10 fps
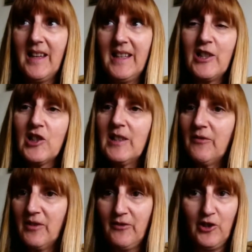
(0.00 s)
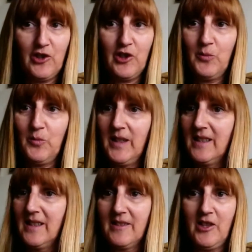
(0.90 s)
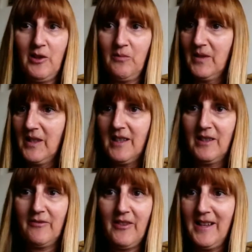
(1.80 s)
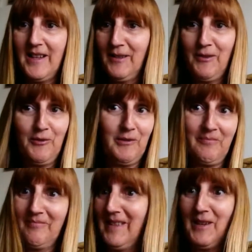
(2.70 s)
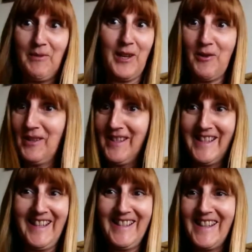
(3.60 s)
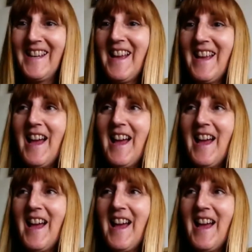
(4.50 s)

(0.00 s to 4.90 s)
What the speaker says: initially for the first 2 weeks, no side effects. I thought, here we go, this is easy.